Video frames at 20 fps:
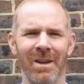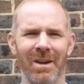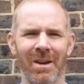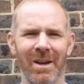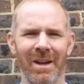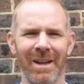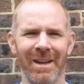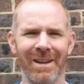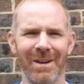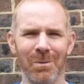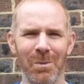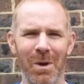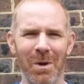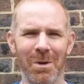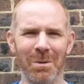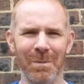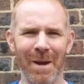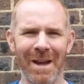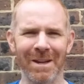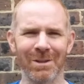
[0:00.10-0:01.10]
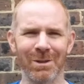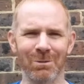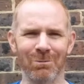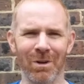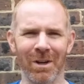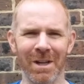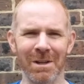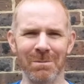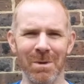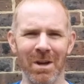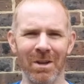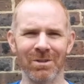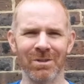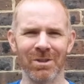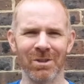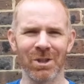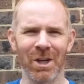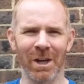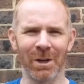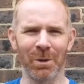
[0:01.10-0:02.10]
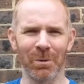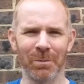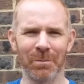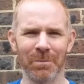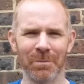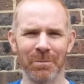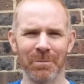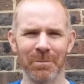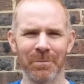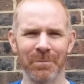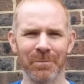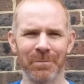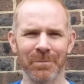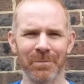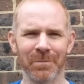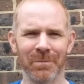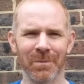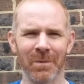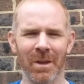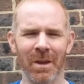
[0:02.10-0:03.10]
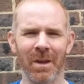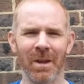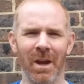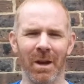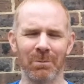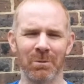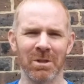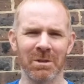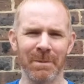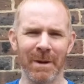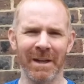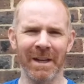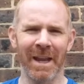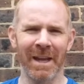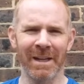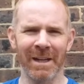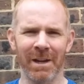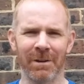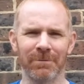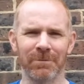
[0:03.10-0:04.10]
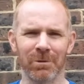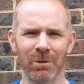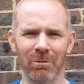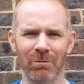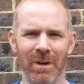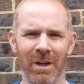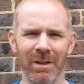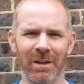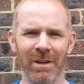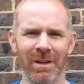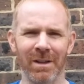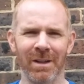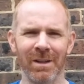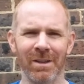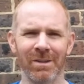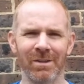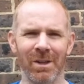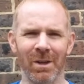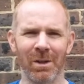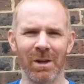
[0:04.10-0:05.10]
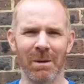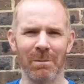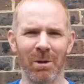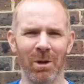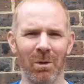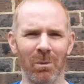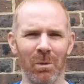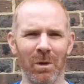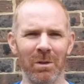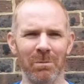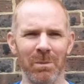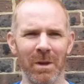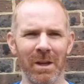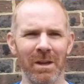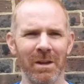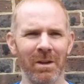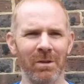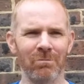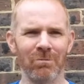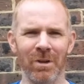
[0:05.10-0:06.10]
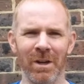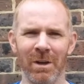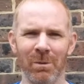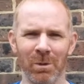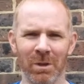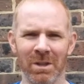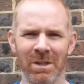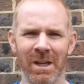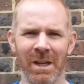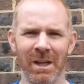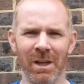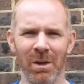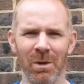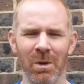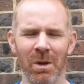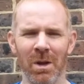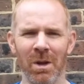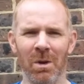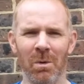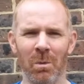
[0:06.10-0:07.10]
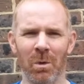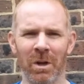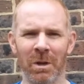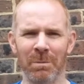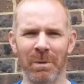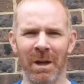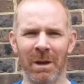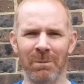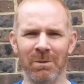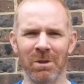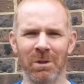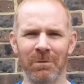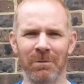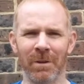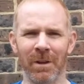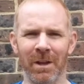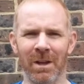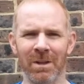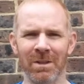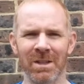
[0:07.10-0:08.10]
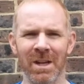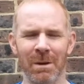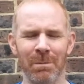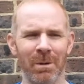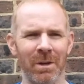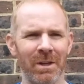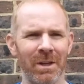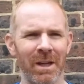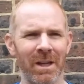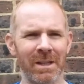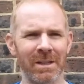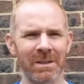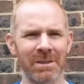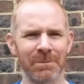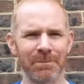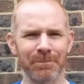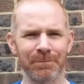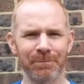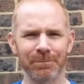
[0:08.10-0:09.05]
Hi and welcome back to the Running Master channel. I'm just about to head out for a run, so come along with me. I really want to tell you what I've been up to for the last couple of days.